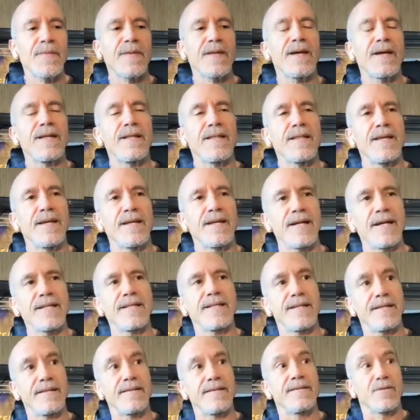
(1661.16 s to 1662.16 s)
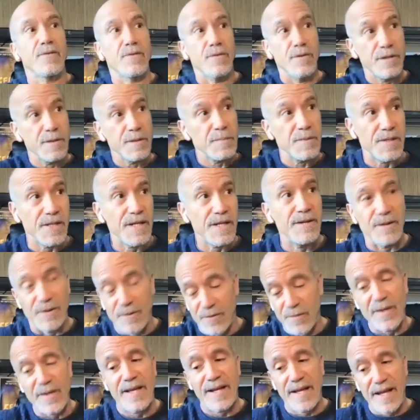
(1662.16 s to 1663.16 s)
And then I did Christmas Carol
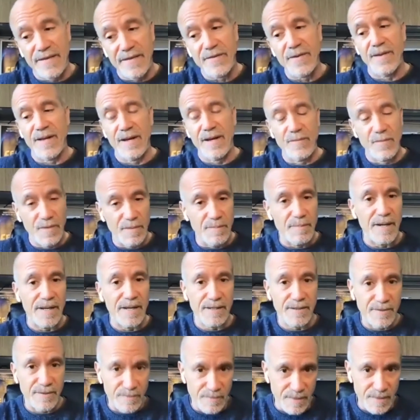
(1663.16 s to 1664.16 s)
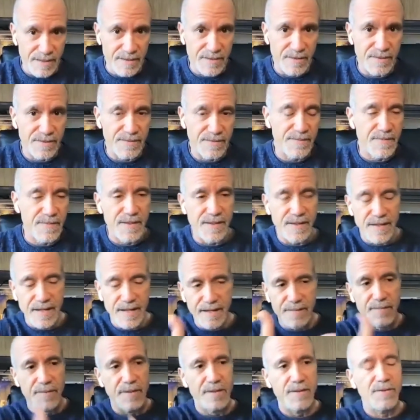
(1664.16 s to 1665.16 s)
right after that with Michael. Michael
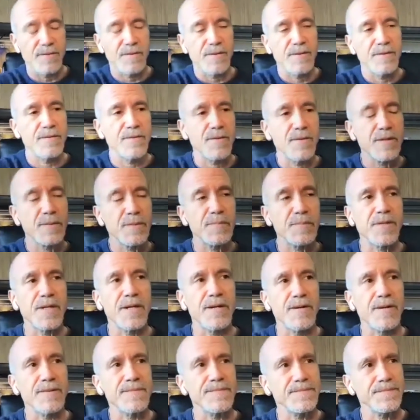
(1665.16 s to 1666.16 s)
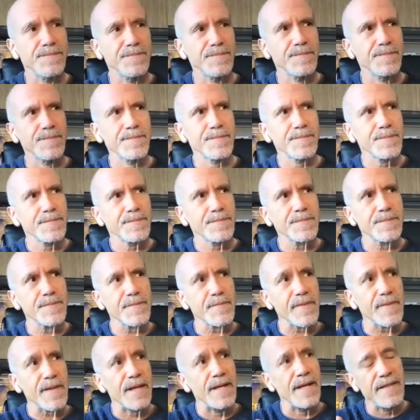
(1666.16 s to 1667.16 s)
had me do Christmas Carol.
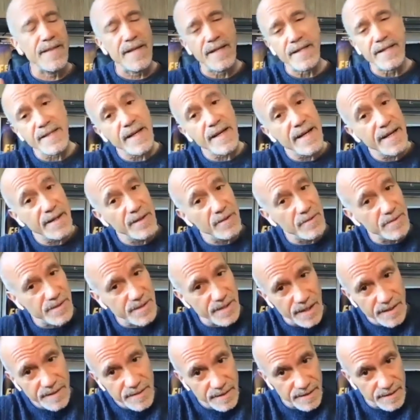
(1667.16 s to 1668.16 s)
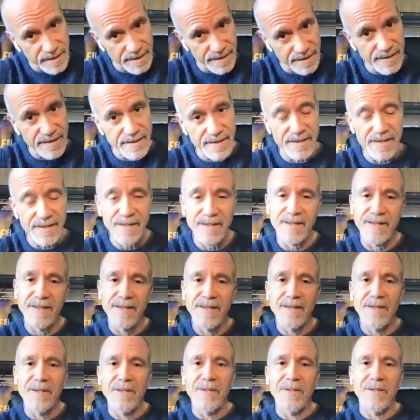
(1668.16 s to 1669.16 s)
And then Kyle Donnelly
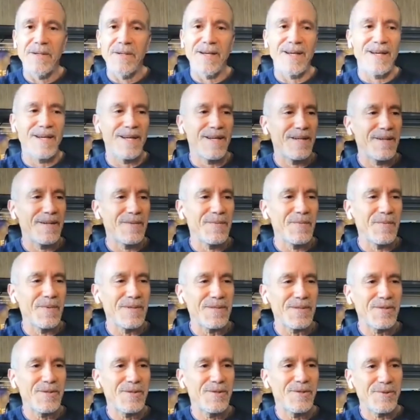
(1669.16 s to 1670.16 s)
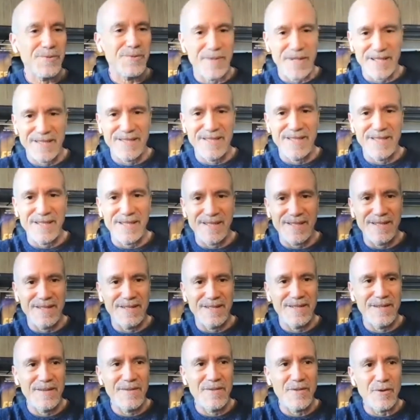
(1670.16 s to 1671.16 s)
was
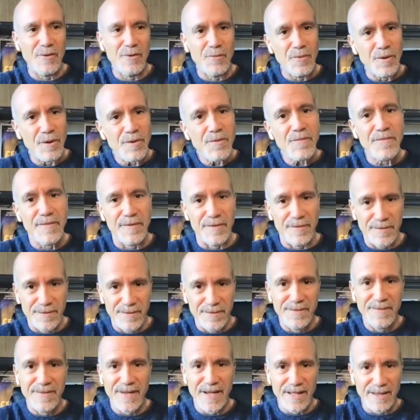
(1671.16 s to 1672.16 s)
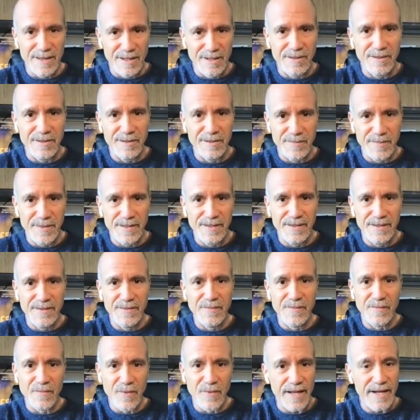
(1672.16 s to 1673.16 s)
directing The Rover at the Goodman
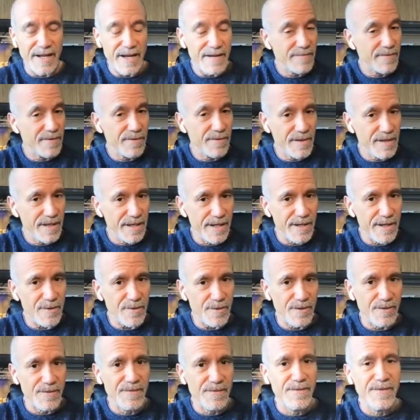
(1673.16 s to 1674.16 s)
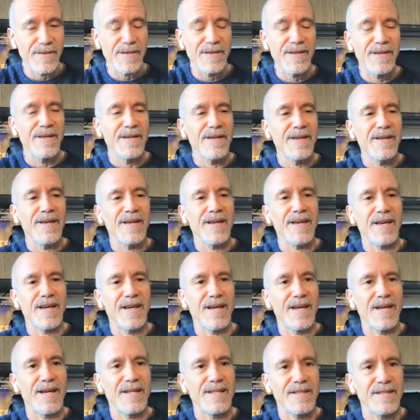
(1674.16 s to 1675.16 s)
right after the Carol,
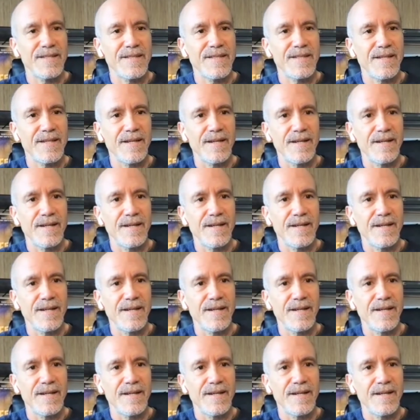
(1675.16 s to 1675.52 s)
and